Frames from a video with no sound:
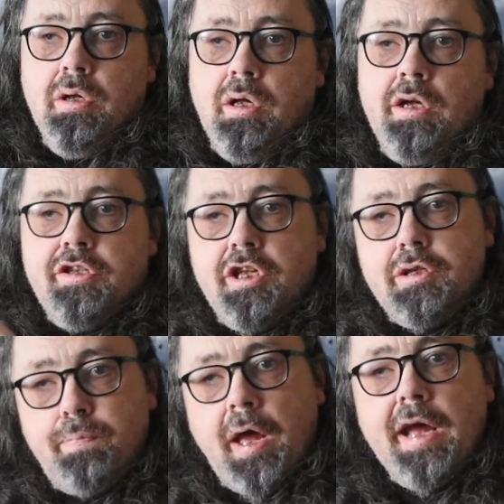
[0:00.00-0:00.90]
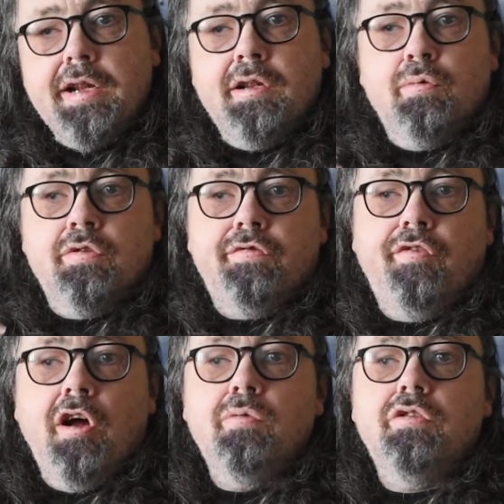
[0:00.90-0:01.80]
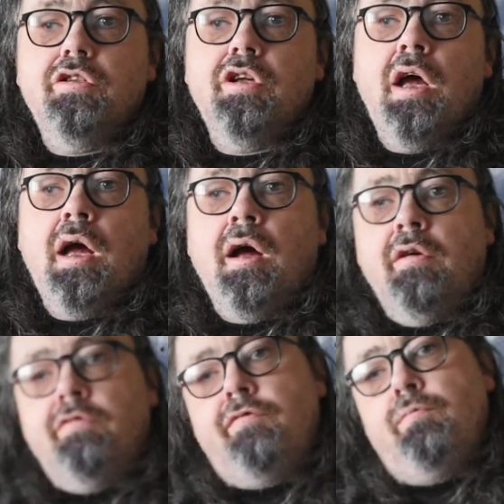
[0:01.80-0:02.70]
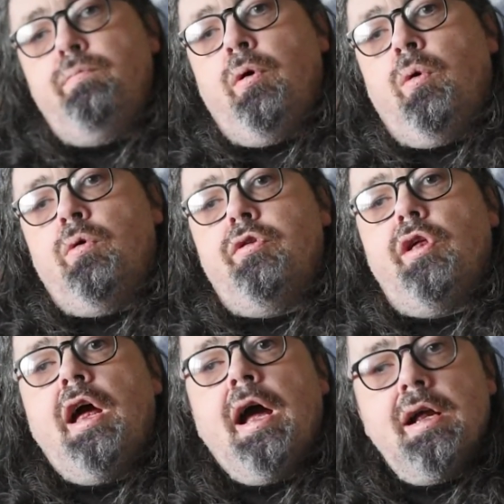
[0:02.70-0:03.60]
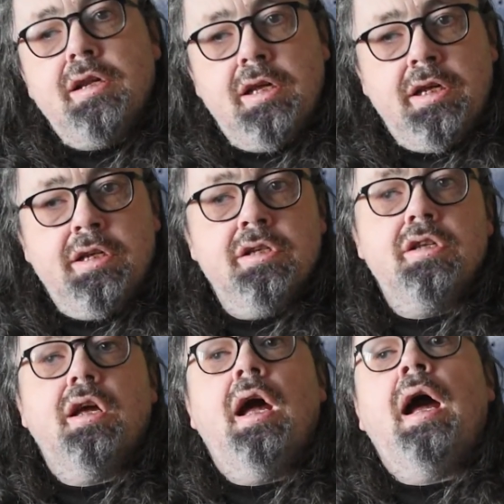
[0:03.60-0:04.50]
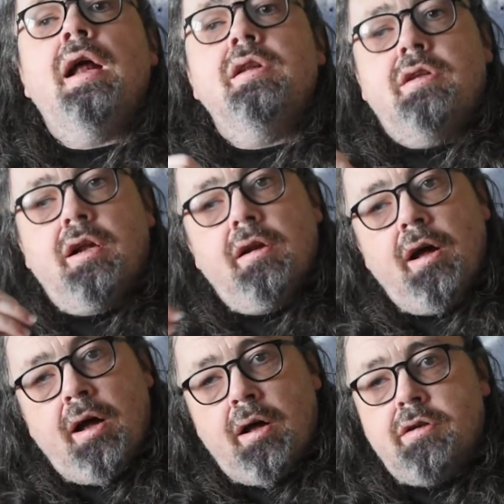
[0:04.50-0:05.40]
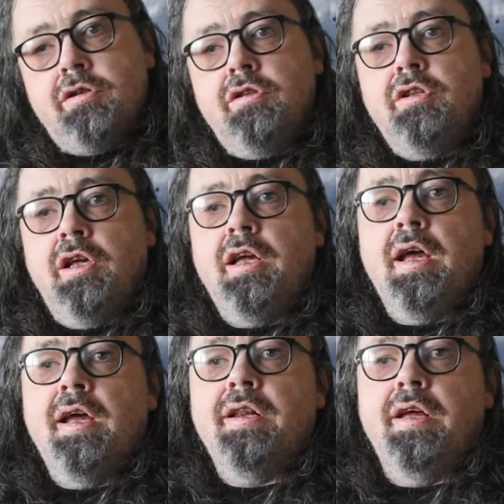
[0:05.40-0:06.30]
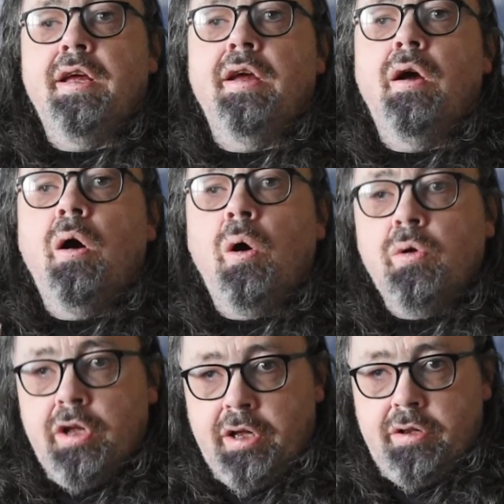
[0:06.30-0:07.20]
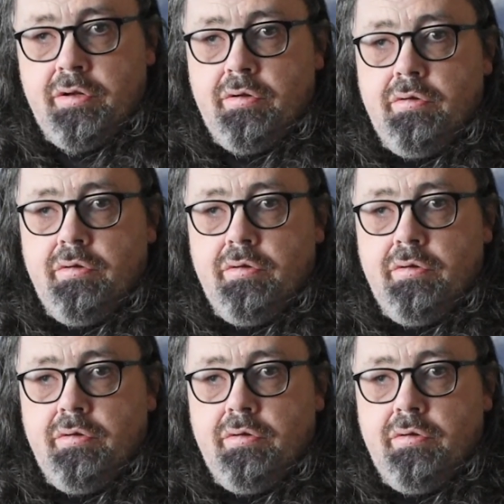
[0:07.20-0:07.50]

as this pen was found to have both Annie's and Clark's DNA on it.